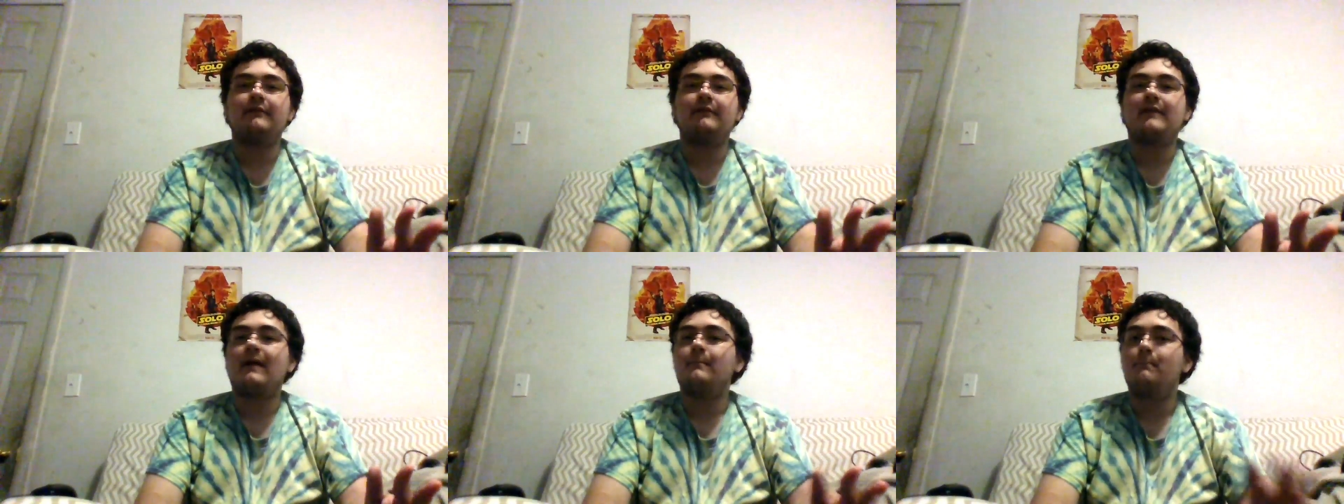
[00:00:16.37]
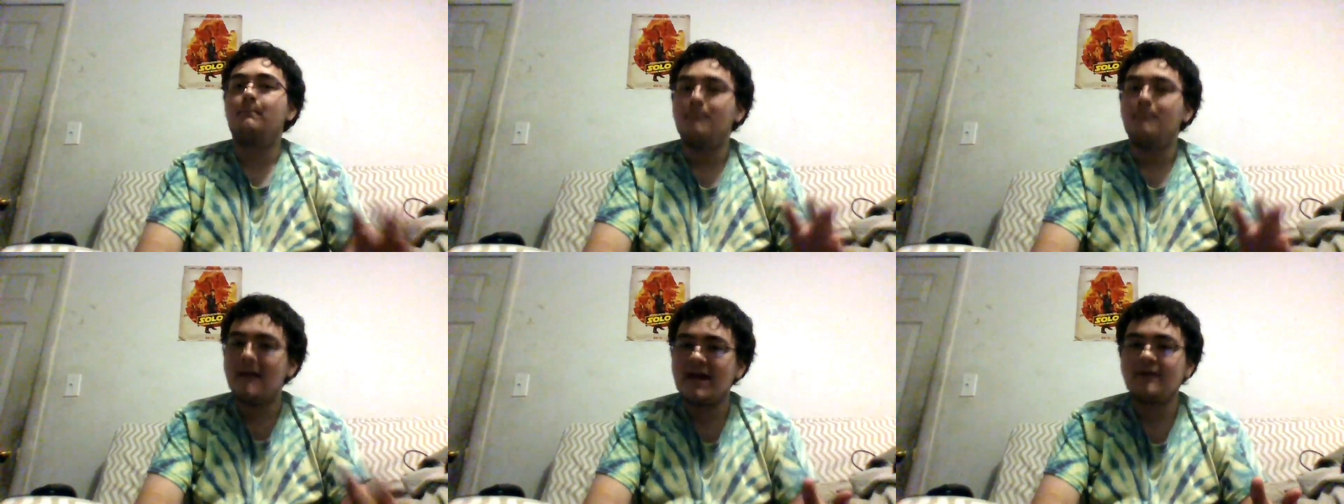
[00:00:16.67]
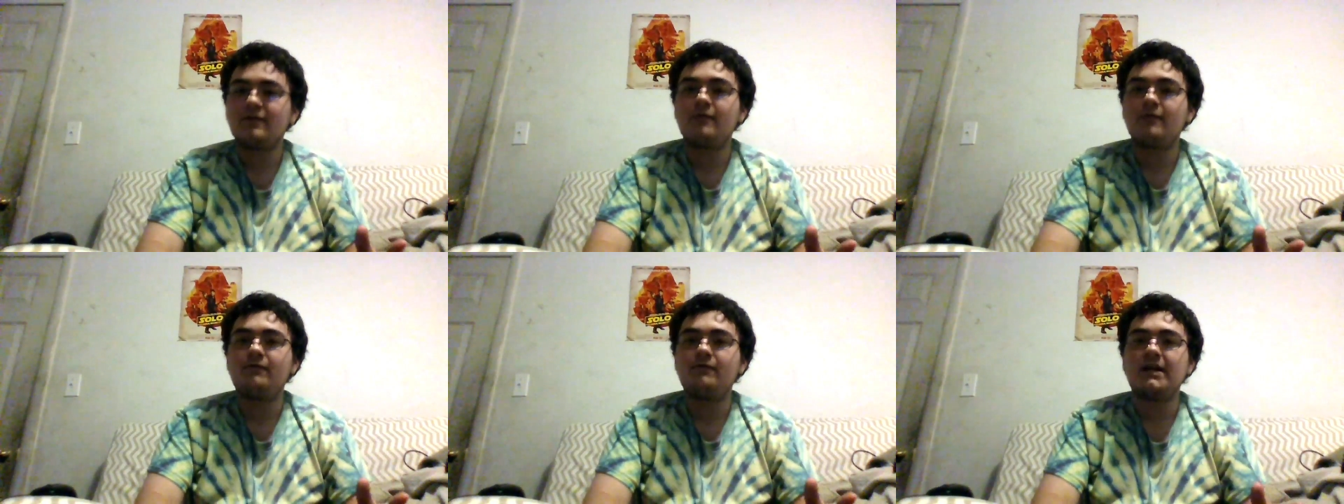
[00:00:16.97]
that
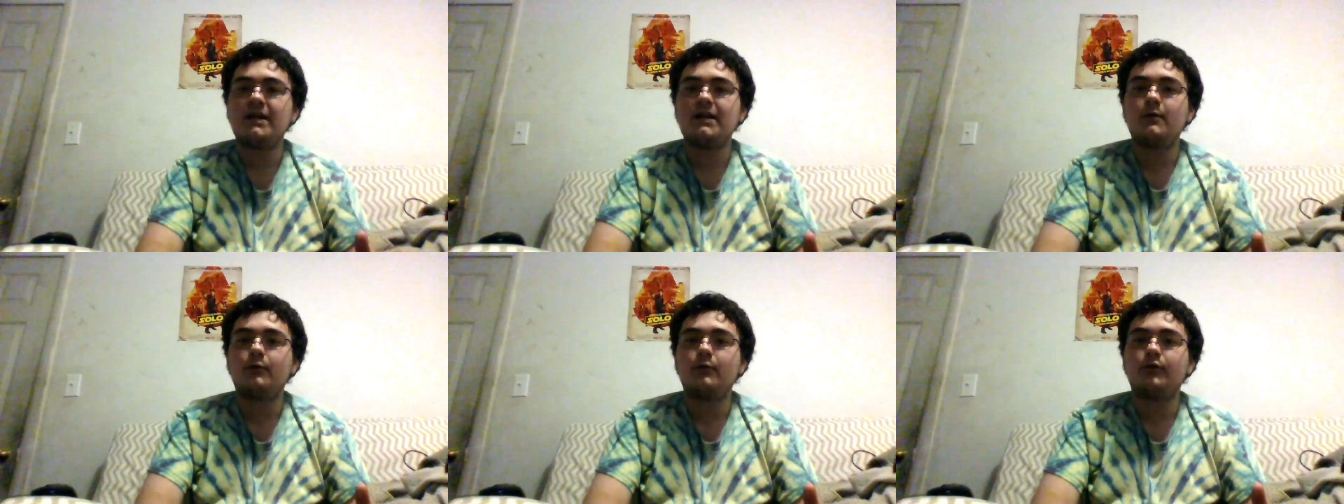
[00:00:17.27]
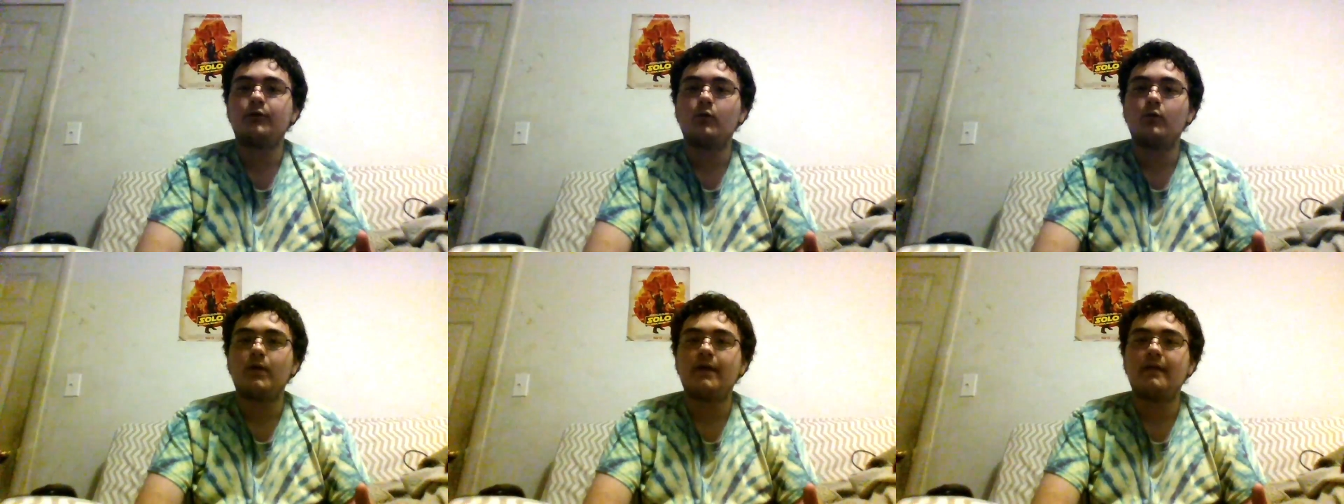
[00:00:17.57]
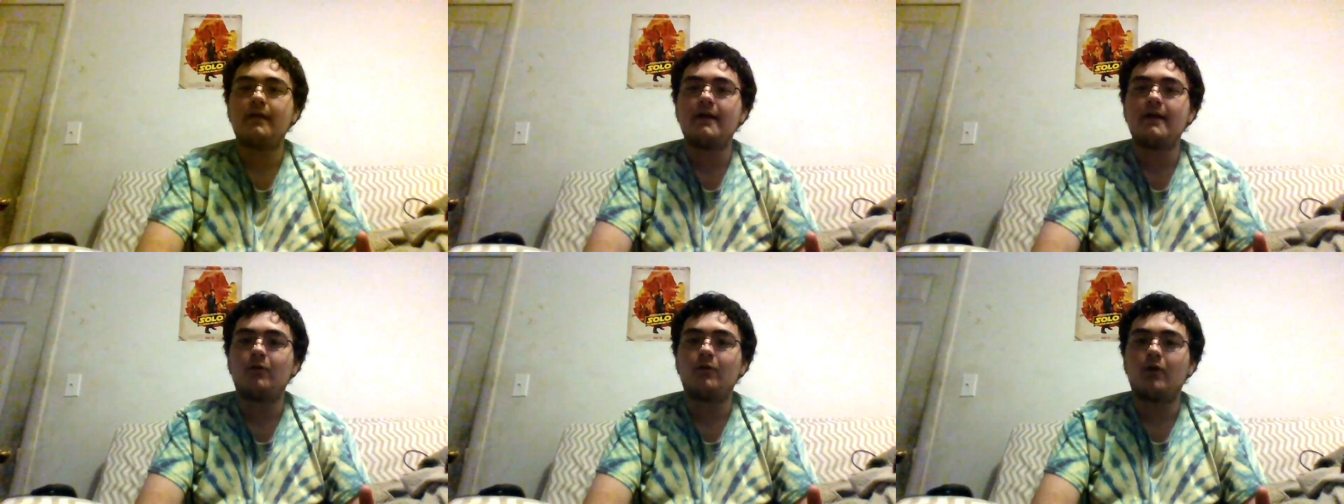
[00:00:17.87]
made the videos the way
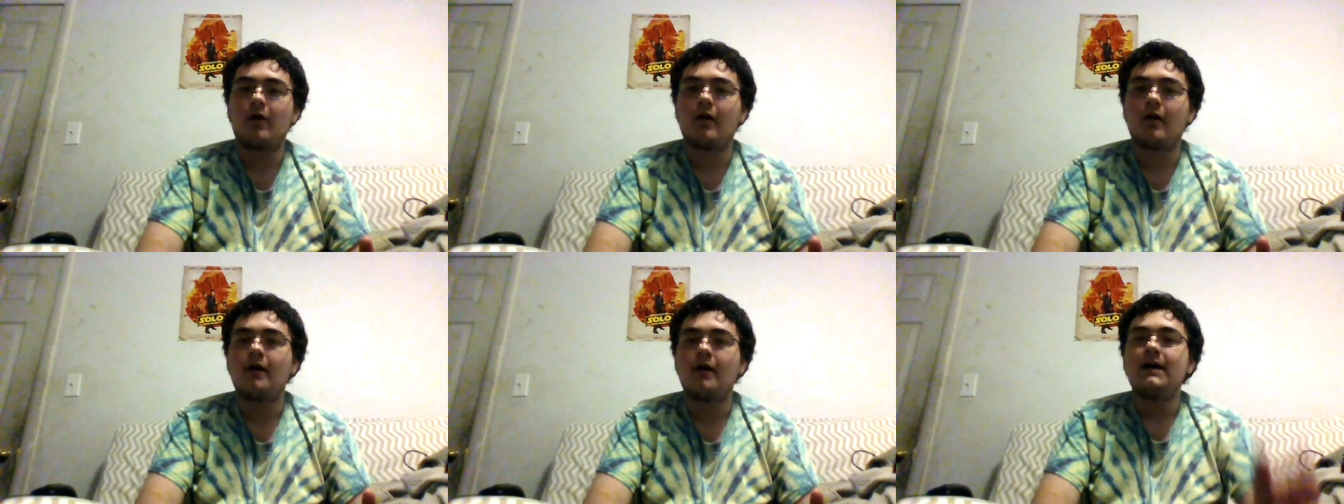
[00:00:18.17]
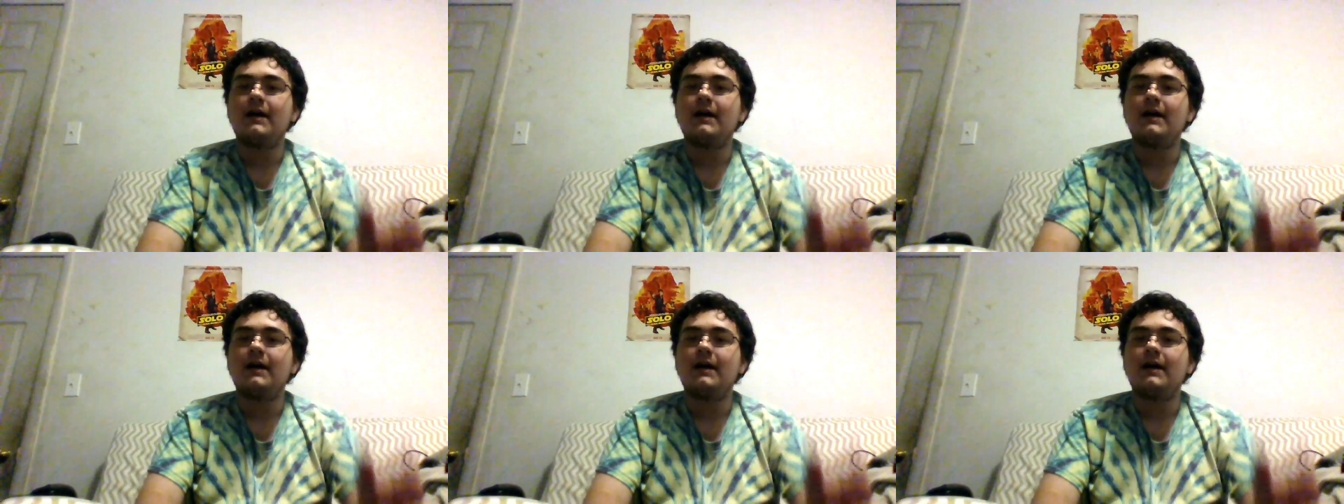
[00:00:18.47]
they were